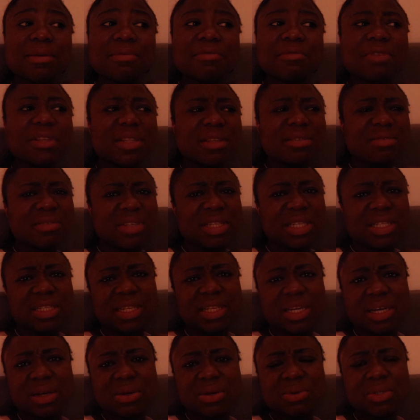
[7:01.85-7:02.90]
i'm feeling really
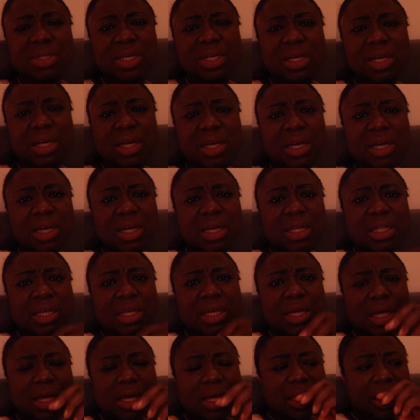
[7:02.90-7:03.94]
down
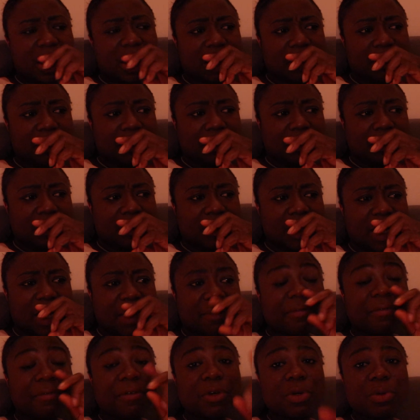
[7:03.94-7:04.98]
um, i
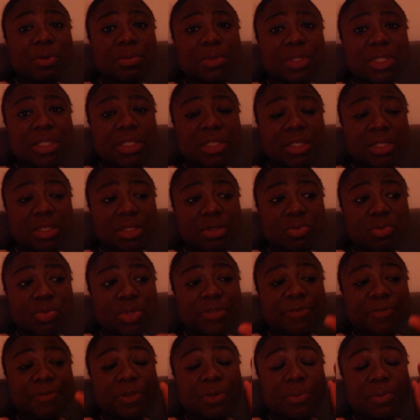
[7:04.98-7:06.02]
filmed we
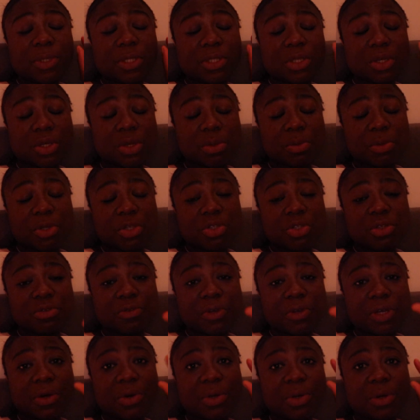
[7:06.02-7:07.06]
filmed a documentary
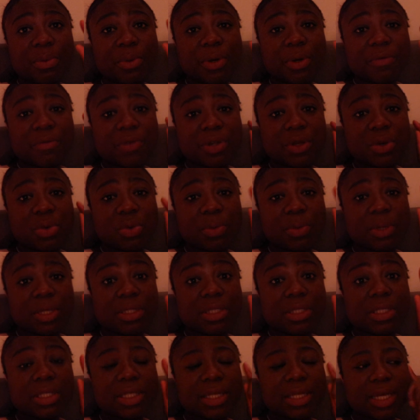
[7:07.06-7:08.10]
for incredible everyday
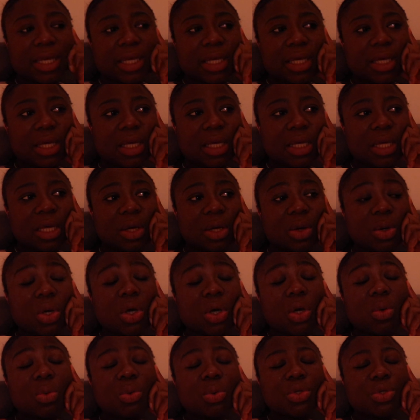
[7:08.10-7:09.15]
woman today
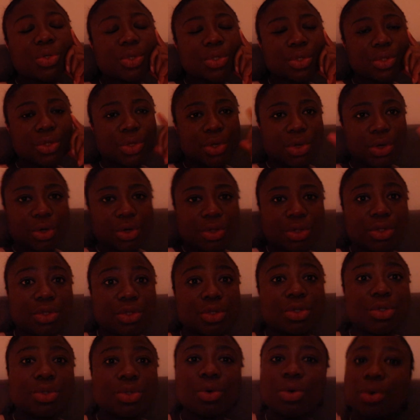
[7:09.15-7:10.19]
which was good the
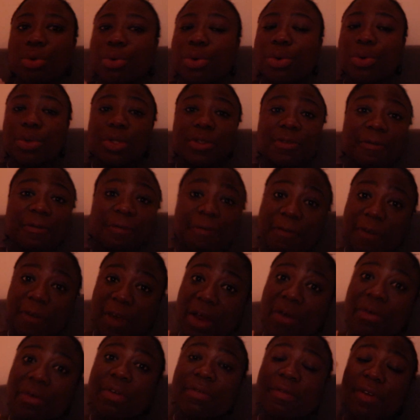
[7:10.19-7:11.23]
story was
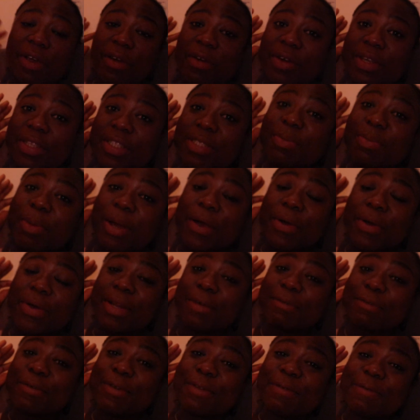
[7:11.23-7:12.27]
very very inspiring
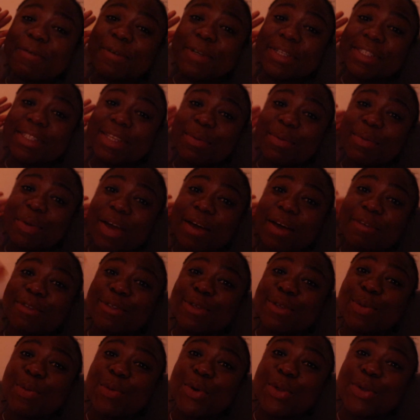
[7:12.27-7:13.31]
and for the first time we have
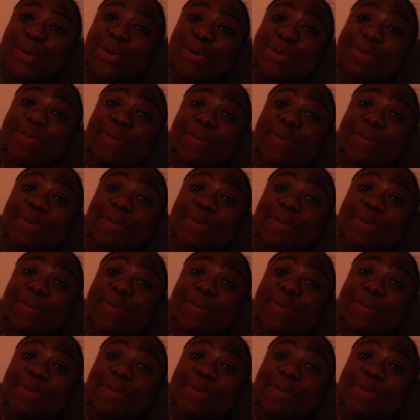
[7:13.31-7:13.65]
someone who is